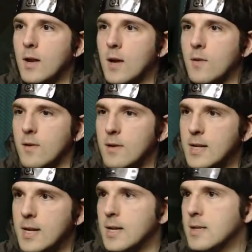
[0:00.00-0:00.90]

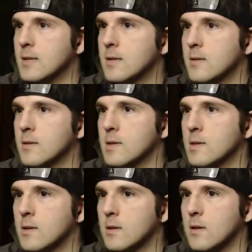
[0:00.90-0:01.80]
upgraded.
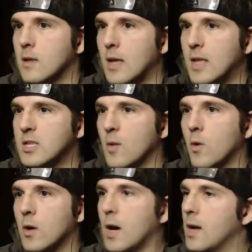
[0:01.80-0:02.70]
And there's no
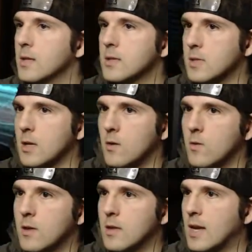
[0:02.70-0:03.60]
more guns, so
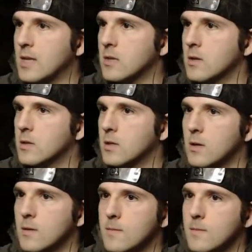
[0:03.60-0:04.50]
that's good too.
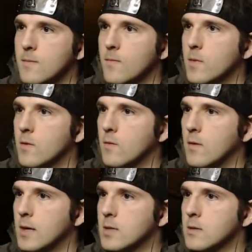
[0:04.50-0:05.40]
Right.